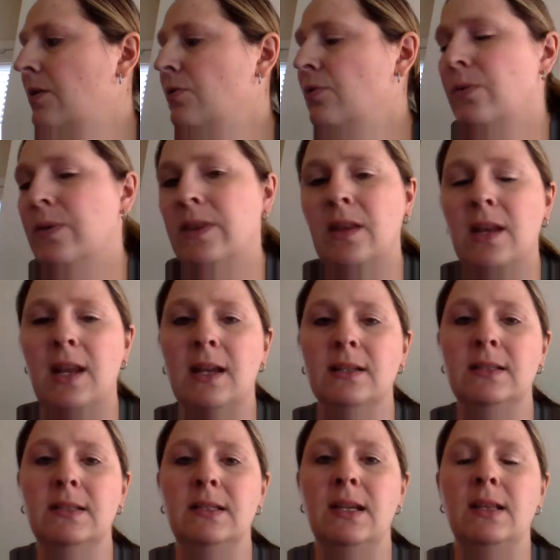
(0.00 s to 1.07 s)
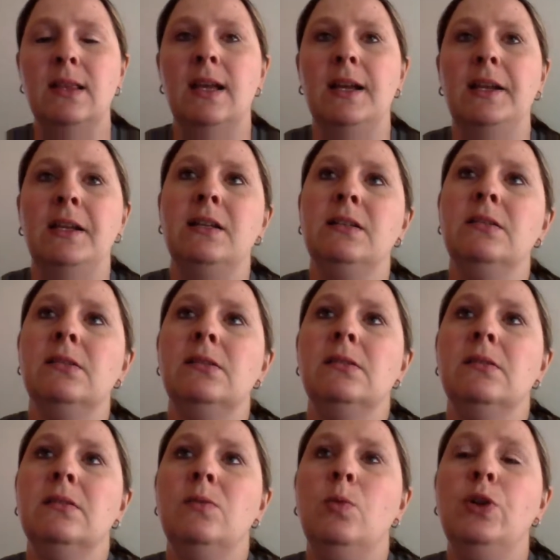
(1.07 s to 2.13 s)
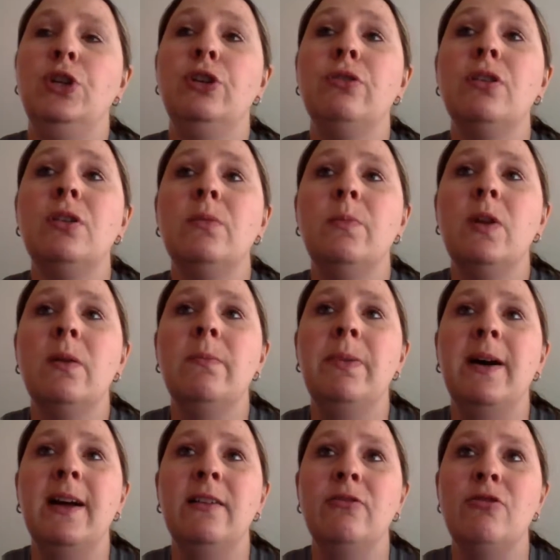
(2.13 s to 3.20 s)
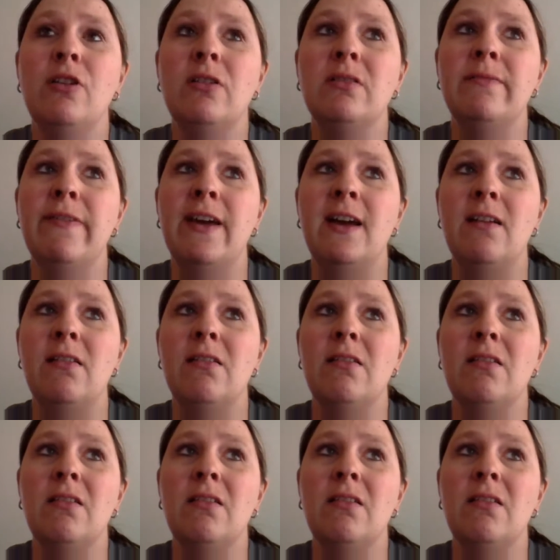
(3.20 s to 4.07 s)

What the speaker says: don't know when the next deadline is. Well, you're gonna compile all of that?